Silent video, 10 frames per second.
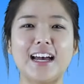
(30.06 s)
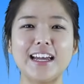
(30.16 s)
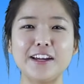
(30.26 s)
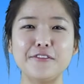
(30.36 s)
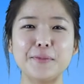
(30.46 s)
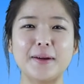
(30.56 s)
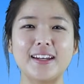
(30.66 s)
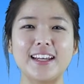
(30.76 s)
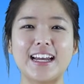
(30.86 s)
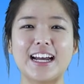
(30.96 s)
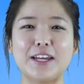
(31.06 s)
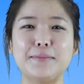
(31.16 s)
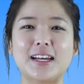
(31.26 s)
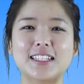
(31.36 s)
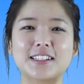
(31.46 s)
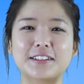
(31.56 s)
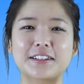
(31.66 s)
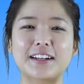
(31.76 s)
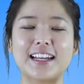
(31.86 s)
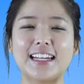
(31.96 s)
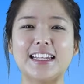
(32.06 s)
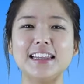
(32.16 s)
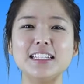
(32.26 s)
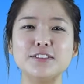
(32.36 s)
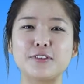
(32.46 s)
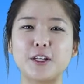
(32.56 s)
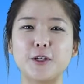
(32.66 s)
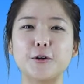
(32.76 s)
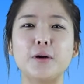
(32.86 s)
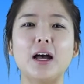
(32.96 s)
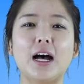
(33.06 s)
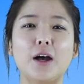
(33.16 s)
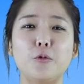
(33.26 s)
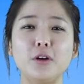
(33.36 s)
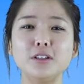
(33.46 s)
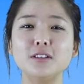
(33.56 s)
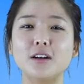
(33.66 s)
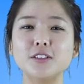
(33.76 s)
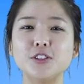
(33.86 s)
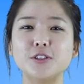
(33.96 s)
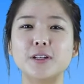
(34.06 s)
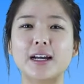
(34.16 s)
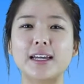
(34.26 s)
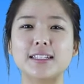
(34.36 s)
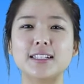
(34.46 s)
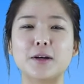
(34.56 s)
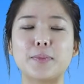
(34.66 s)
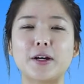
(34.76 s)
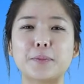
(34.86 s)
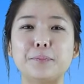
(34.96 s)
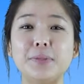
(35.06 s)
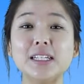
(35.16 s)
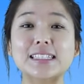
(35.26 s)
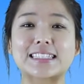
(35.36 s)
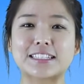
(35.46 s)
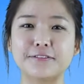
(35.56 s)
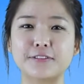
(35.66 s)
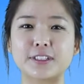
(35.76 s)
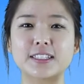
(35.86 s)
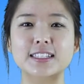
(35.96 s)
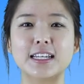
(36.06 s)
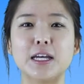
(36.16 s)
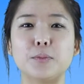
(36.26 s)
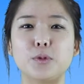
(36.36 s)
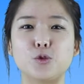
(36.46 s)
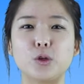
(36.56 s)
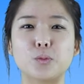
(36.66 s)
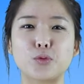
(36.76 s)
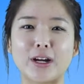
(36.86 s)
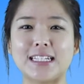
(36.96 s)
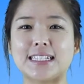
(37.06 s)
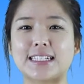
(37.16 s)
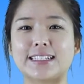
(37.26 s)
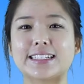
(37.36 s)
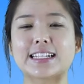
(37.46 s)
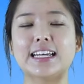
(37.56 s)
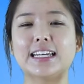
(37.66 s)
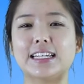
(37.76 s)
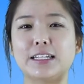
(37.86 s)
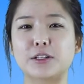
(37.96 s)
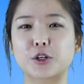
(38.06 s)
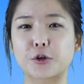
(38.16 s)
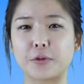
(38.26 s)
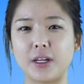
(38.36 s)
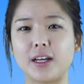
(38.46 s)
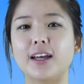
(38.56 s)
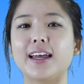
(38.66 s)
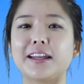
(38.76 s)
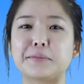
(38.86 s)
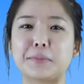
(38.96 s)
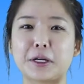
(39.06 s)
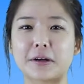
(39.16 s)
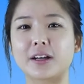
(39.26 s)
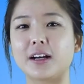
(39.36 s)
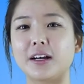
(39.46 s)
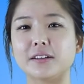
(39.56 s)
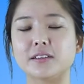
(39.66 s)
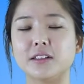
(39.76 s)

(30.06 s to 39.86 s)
Hi everybody, I'm Esther, and in this video I want to talk to you guys about a big difference between prices in Korea and America.